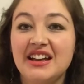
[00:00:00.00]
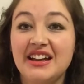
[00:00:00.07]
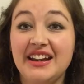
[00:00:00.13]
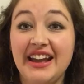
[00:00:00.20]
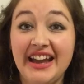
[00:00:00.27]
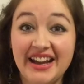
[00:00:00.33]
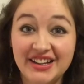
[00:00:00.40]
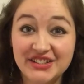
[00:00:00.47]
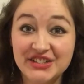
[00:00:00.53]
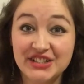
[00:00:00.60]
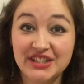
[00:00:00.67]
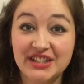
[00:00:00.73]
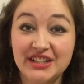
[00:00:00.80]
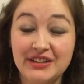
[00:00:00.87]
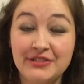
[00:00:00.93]
an
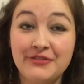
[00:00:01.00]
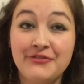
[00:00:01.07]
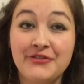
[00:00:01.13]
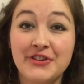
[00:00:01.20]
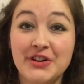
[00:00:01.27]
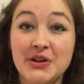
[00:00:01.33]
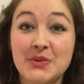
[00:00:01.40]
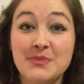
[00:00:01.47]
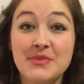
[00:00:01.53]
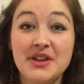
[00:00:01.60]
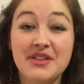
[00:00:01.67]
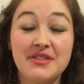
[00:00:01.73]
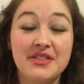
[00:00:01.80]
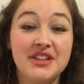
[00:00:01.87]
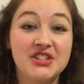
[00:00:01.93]
actor from
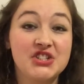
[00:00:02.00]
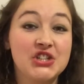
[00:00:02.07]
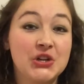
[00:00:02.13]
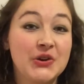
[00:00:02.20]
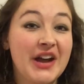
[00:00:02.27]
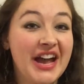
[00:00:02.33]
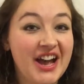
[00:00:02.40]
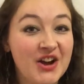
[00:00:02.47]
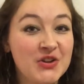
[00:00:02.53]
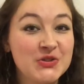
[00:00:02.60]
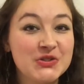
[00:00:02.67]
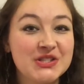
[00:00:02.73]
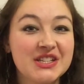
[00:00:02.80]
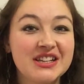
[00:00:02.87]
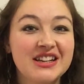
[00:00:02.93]
the show
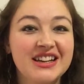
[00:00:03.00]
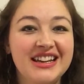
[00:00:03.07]
House